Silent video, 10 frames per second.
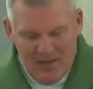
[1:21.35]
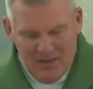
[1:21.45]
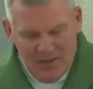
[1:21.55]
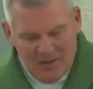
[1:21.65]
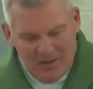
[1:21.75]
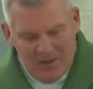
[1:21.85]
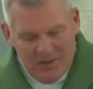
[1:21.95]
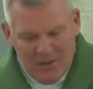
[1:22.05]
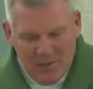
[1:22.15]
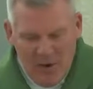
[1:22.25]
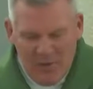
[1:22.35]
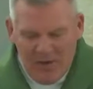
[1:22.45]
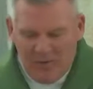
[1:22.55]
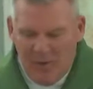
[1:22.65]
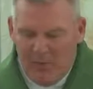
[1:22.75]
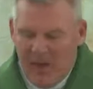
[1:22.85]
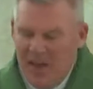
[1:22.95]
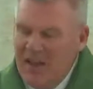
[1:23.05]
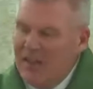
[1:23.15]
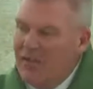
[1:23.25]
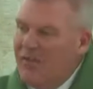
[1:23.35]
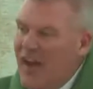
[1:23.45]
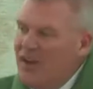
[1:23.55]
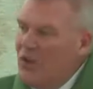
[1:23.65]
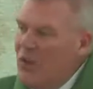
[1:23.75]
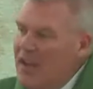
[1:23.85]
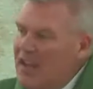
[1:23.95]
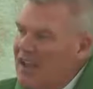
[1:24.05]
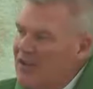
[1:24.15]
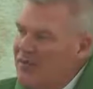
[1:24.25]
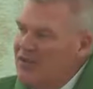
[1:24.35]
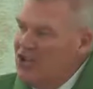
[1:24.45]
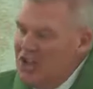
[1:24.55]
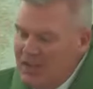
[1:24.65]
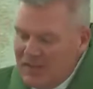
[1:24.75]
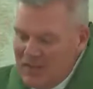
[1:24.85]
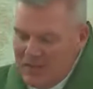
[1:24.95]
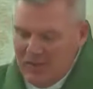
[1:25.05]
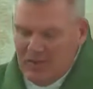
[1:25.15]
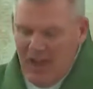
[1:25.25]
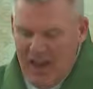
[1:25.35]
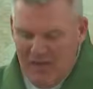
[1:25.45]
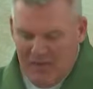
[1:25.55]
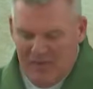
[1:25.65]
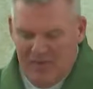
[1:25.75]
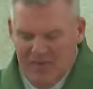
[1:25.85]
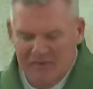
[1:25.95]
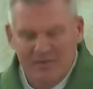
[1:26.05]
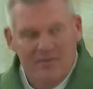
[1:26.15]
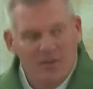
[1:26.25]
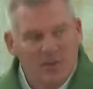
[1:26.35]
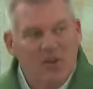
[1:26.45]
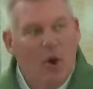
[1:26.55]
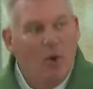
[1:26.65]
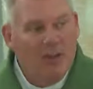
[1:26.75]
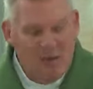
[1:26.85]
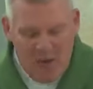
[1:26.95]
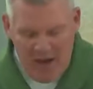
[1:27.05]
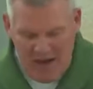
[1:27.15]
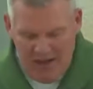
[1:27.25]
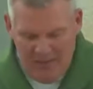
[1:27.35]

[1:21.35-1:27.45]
This is the moment from the final week of Jesus' life. It was Holy Week.